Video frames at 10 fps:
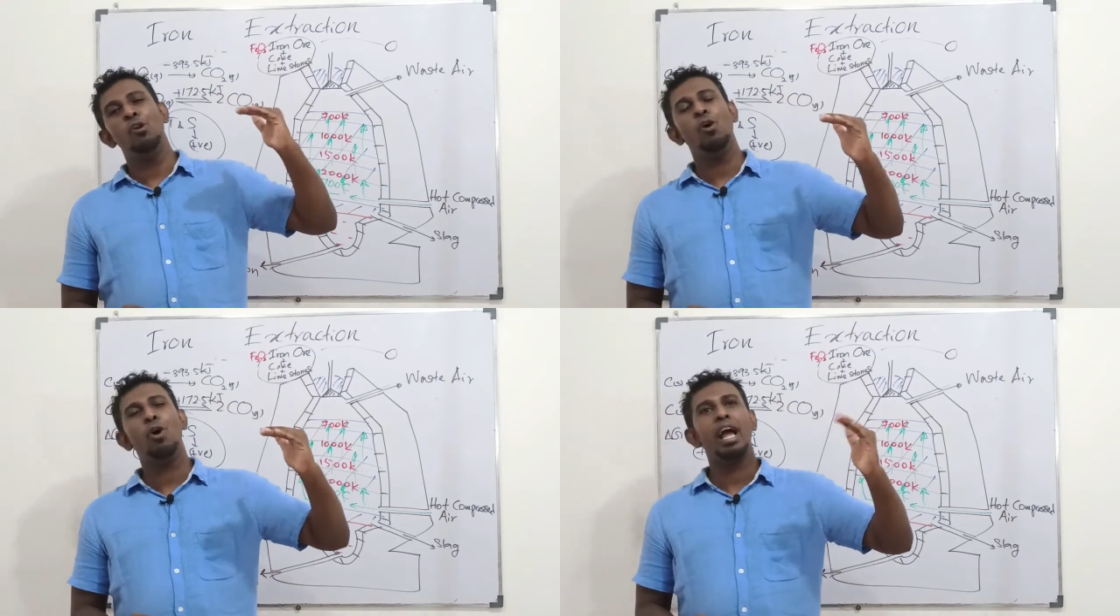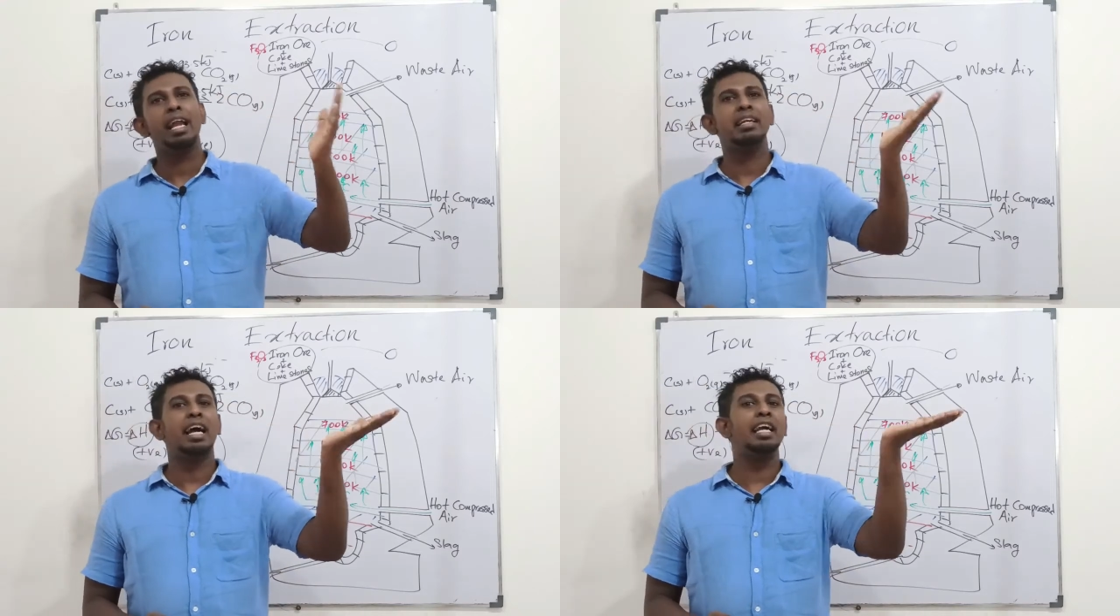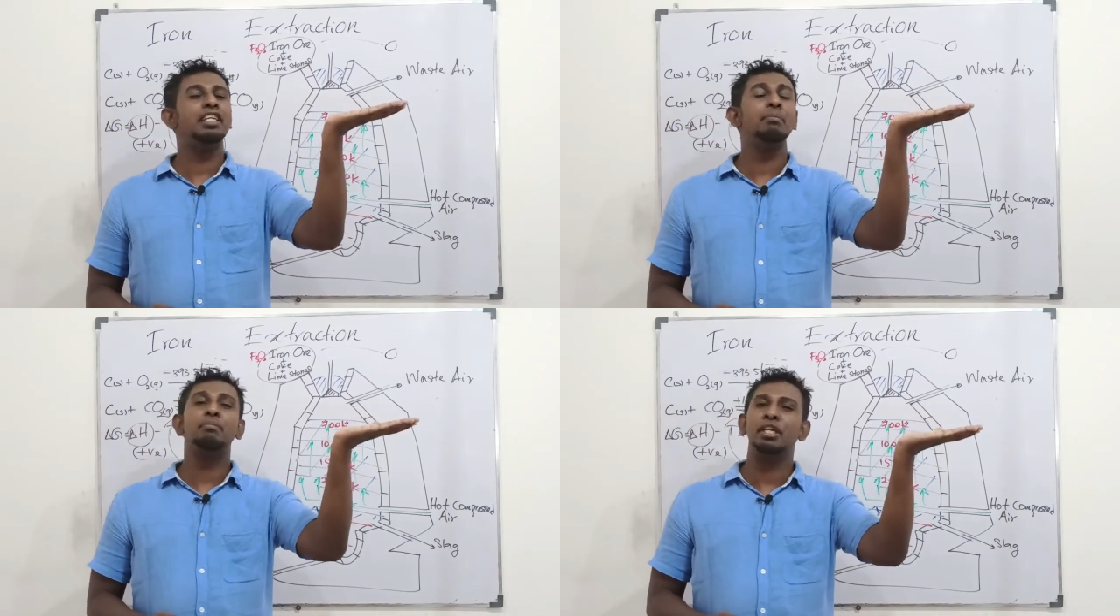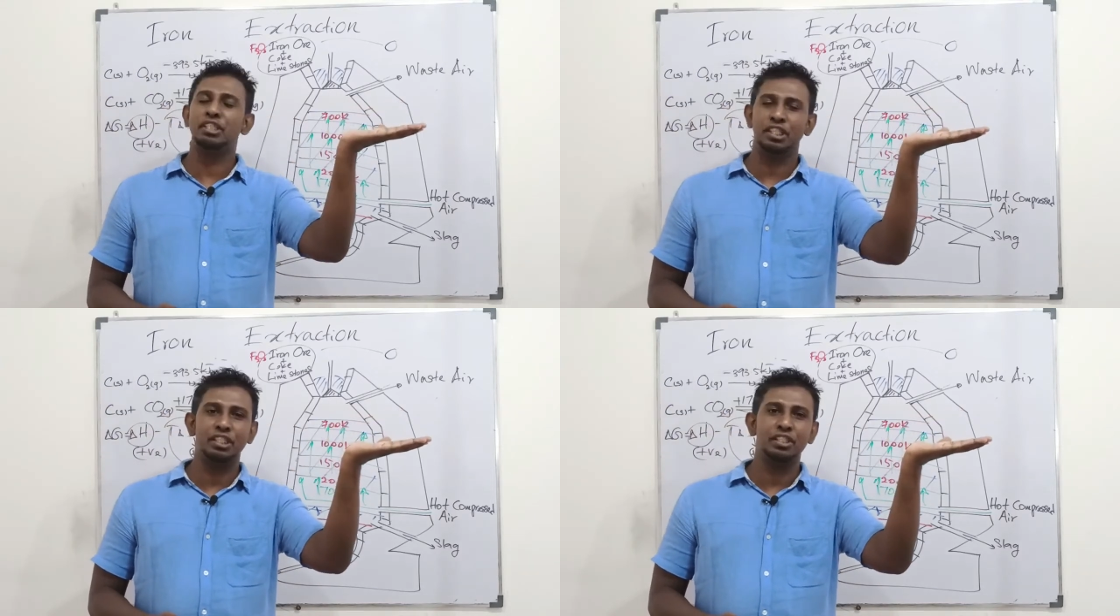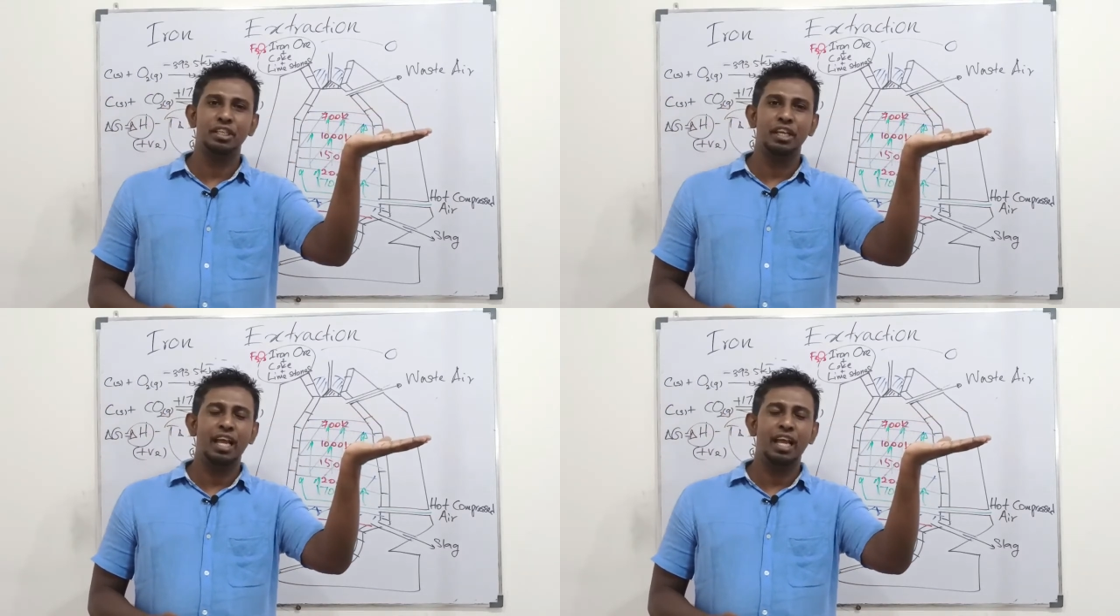low at high temperatures,